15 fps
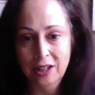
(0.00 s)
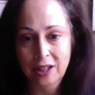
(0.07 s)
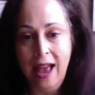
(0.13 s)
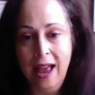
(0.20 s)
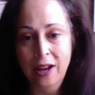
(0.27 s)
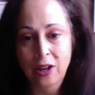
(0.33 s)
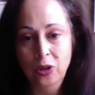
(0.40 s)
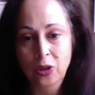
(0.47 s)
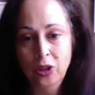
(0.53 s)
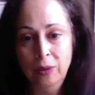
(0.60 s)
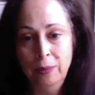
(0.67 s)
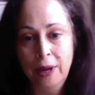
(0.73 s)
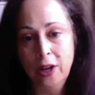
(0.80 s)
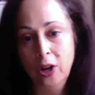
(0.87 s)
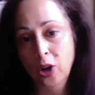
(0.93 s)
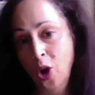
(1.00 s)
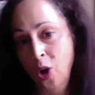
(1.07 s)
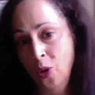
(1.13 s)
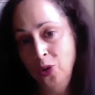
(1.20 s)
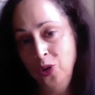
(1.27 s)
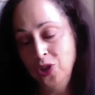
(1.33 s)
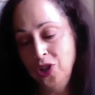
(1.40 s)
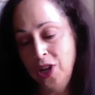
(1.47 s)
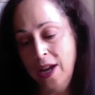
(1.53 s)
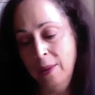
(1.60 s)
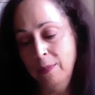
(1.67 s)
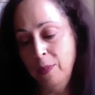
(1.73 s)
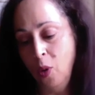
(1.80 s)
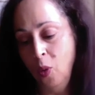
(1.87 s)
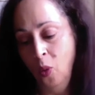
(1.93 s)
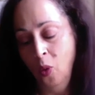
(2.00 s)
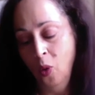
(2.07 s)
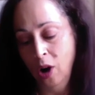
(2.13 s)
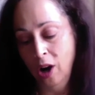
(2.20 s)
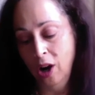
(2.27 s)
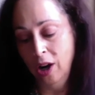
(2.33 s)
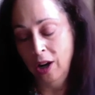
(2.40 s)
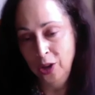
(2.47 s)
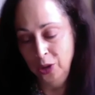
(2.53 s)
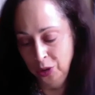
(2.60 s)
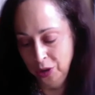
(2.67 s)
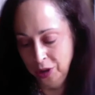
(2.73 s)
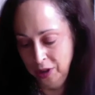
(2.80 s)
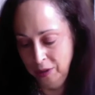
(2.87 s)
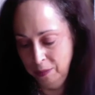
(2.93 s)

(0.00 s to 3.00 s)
And you can make a cone shape, or you could